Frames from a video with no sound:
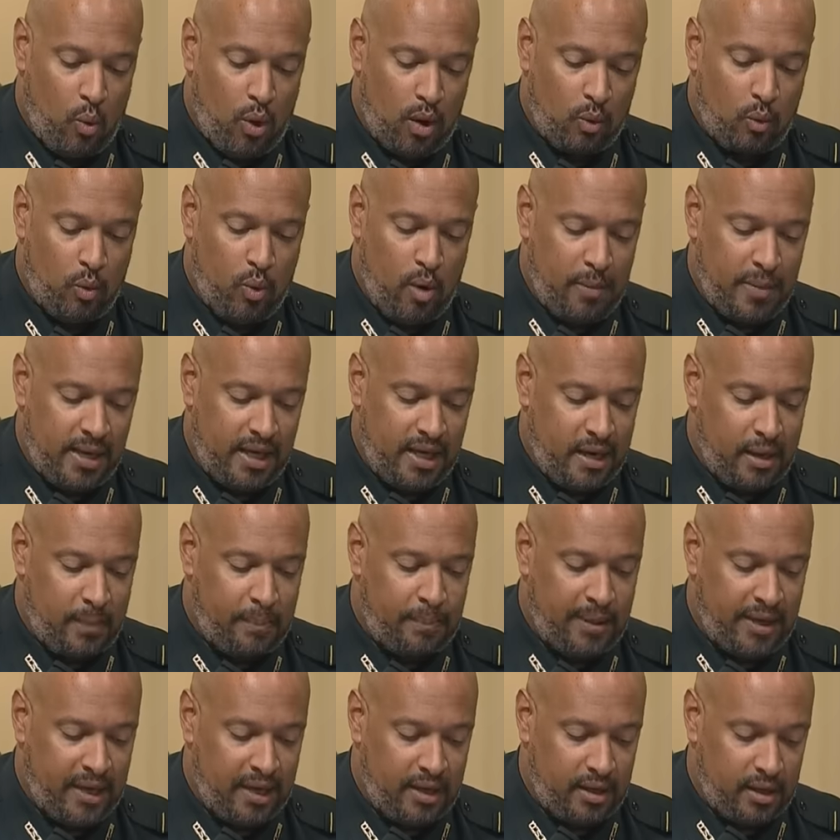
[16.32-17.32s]
One woman in
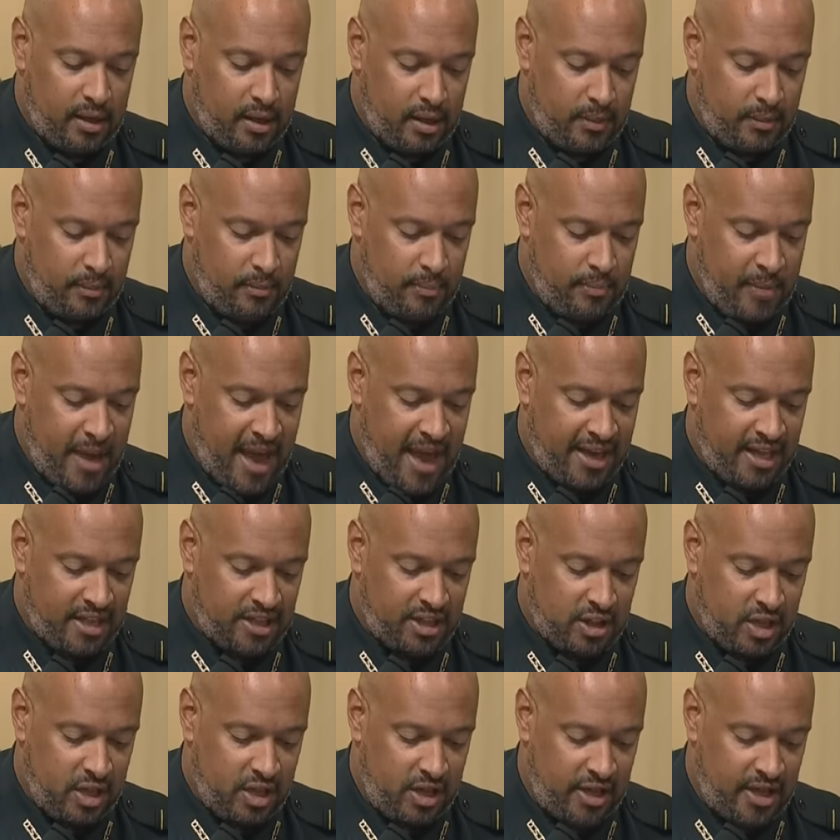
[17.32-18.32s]
a pink
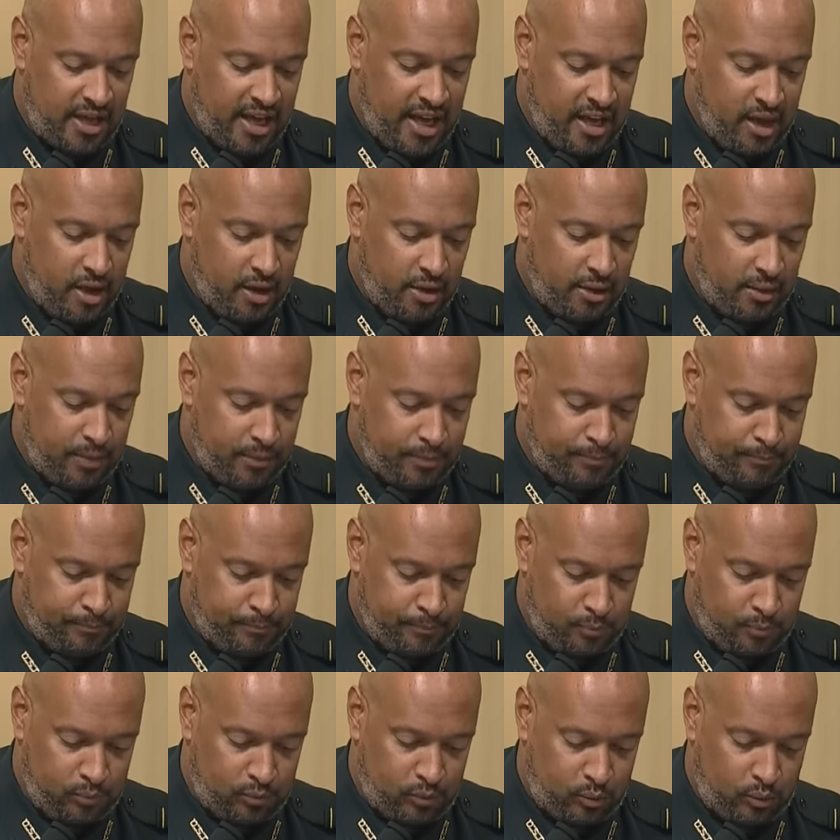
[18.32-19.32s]
MAGA shirt yelled,
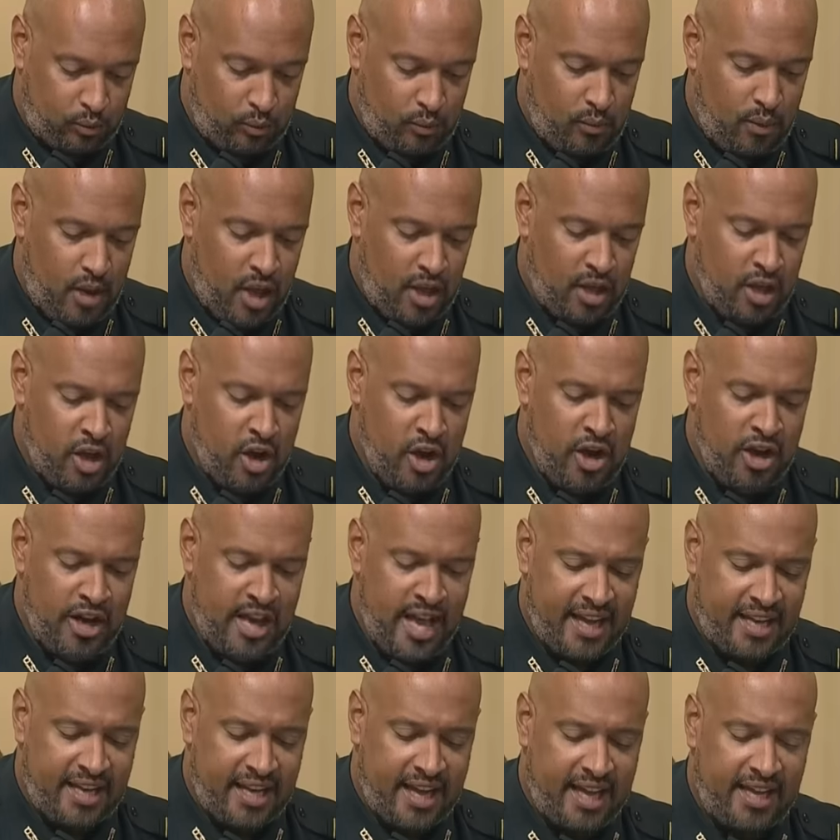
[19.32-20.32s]
"You
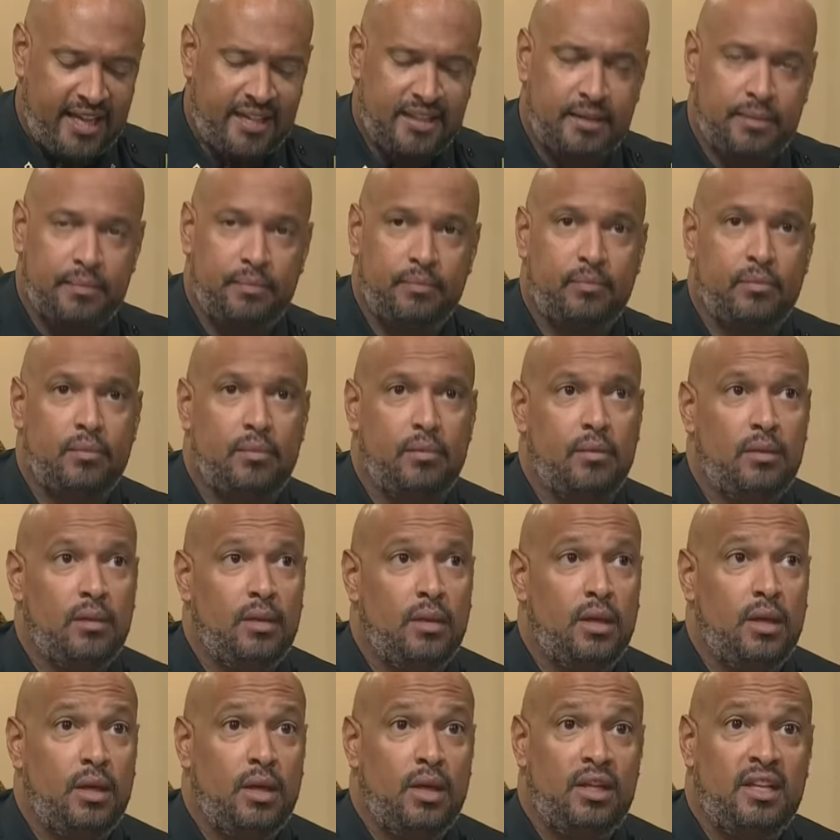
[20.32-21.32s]
hear that, guys?
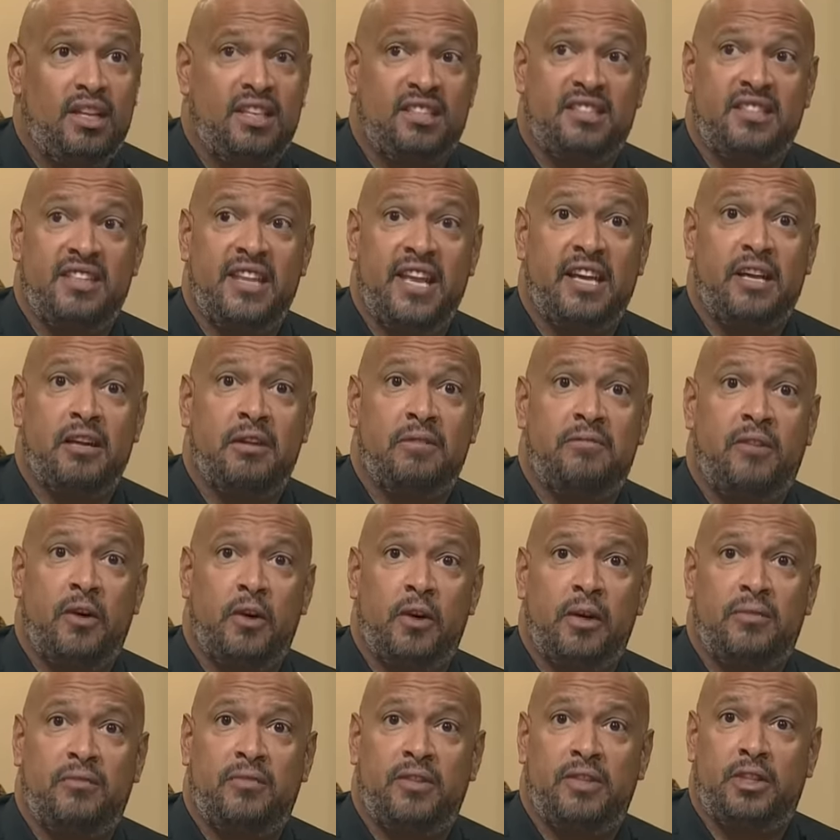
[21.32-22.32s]
This n***er
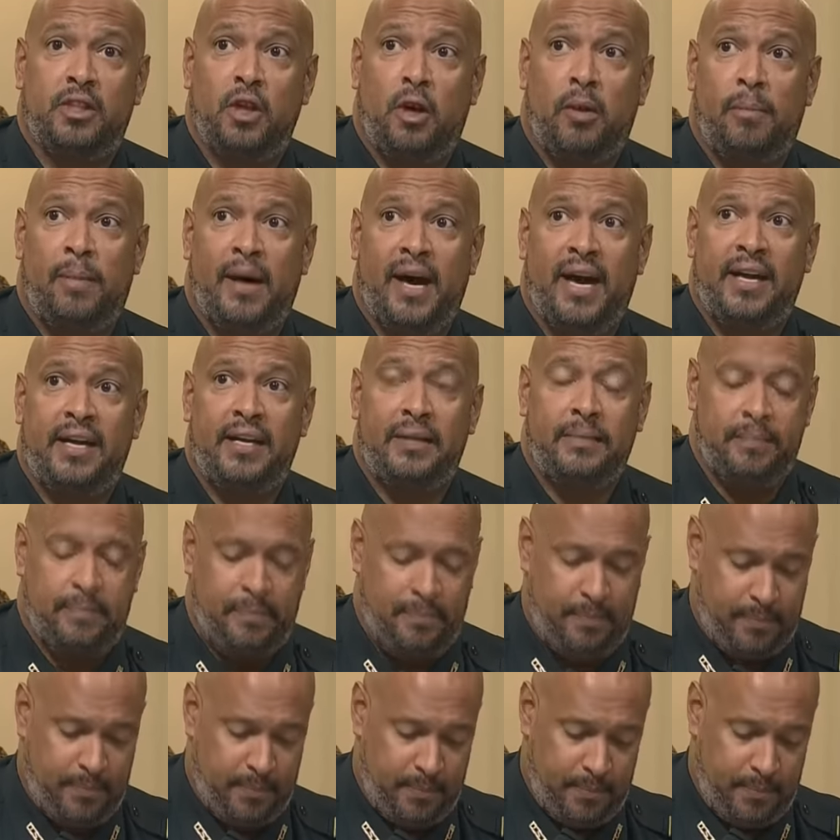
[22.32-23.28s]
voted for Joe Biden."